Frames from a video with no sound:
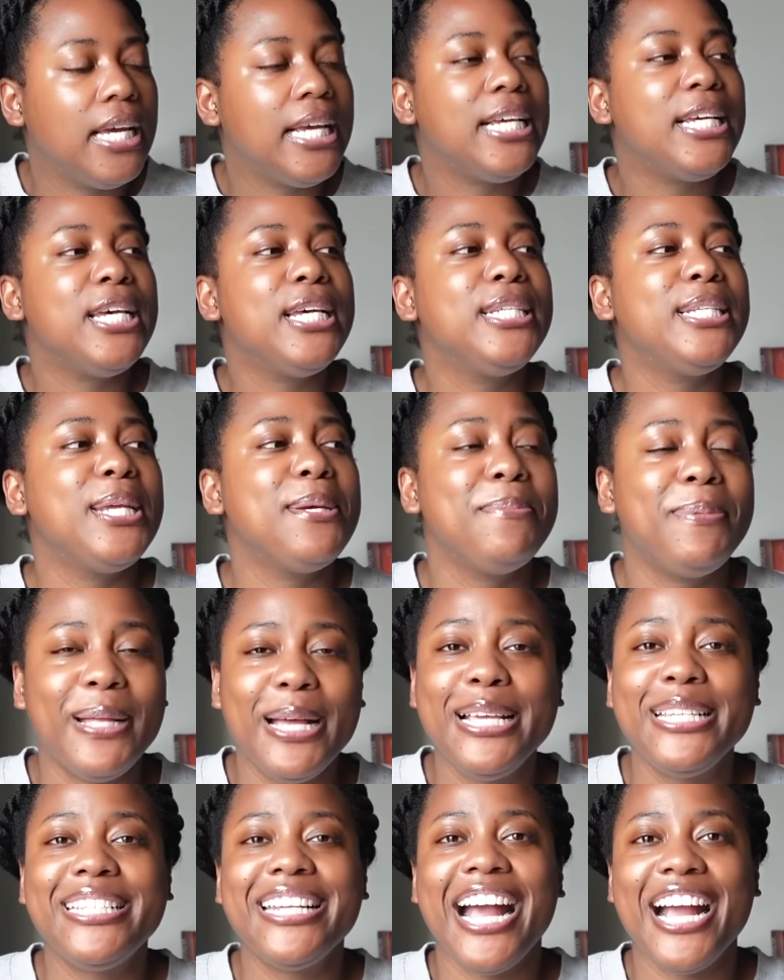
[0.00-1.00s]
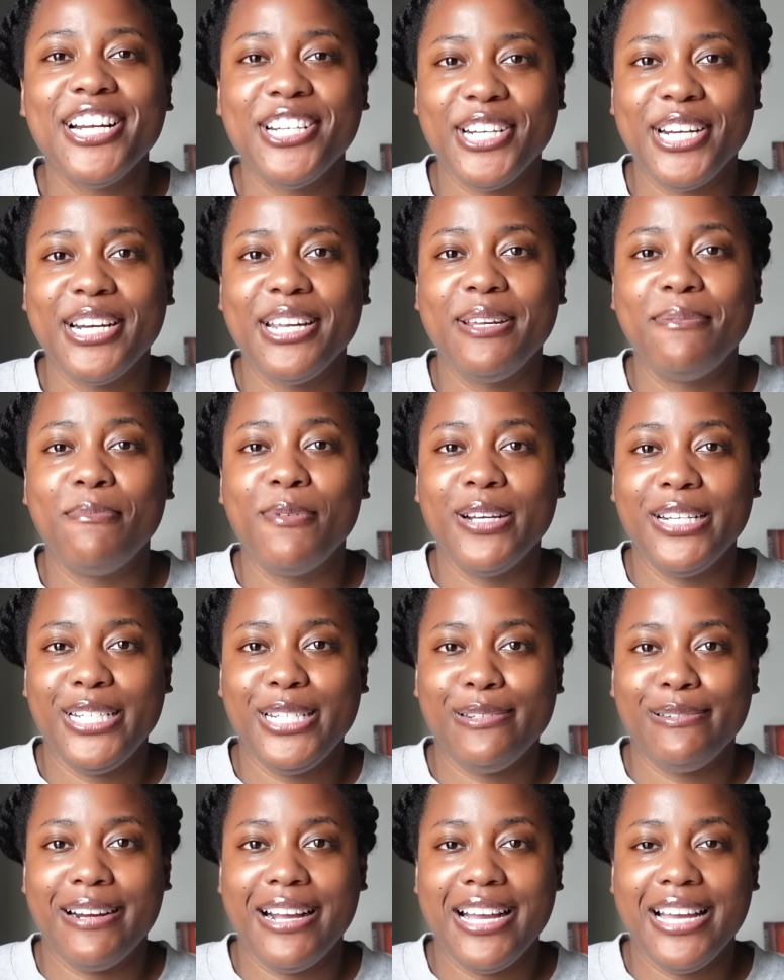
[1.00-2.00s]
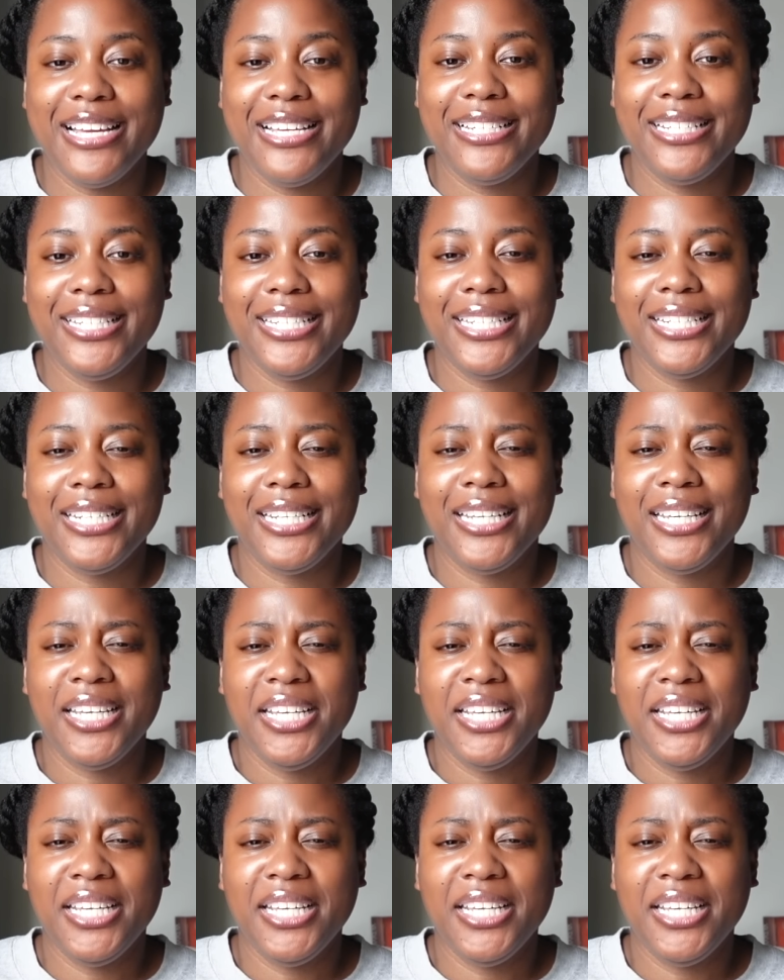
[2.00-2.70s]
Stay blessed, hydrated, moisturized,